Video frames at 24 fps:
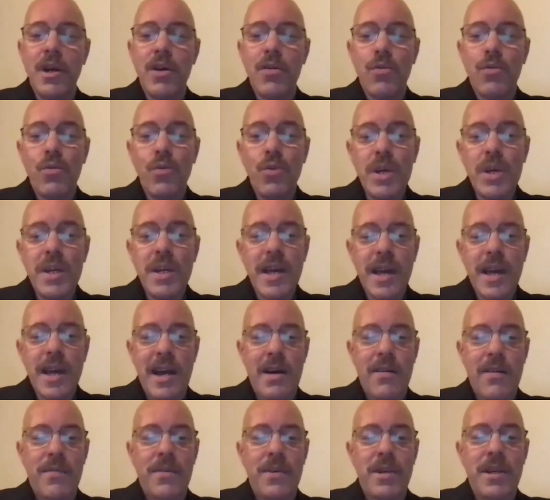We
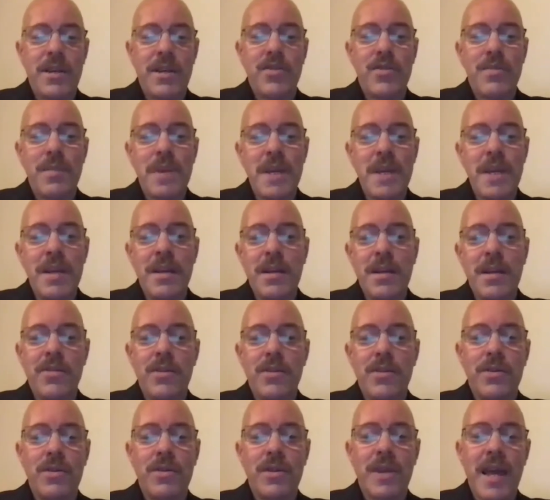have an intermediate
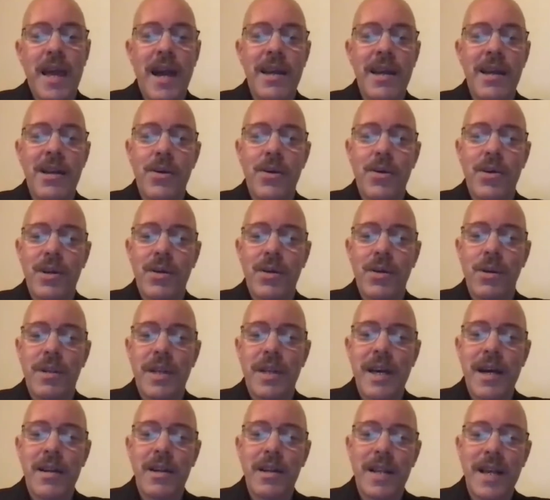social category called
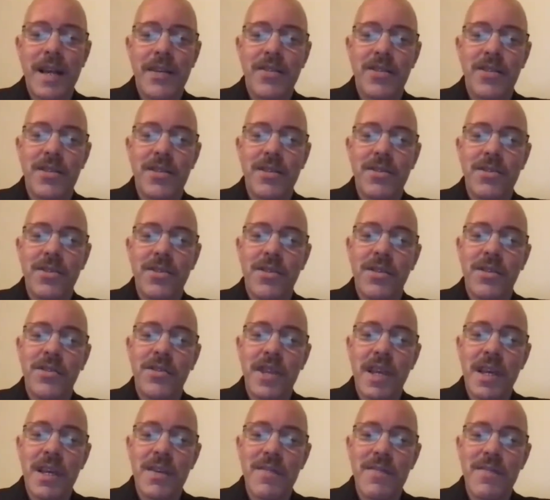adolescence, the
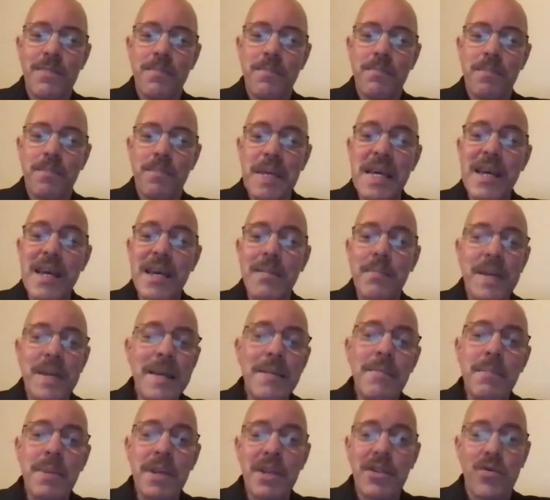state of being
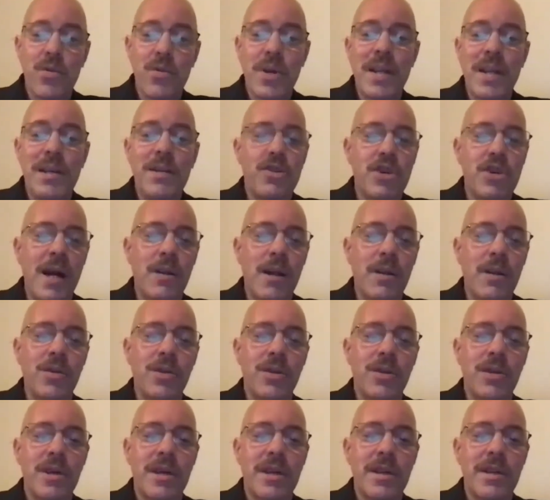in between
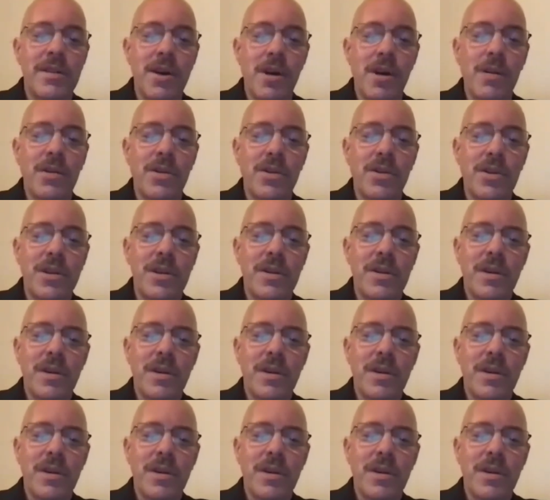childhood and adulthood.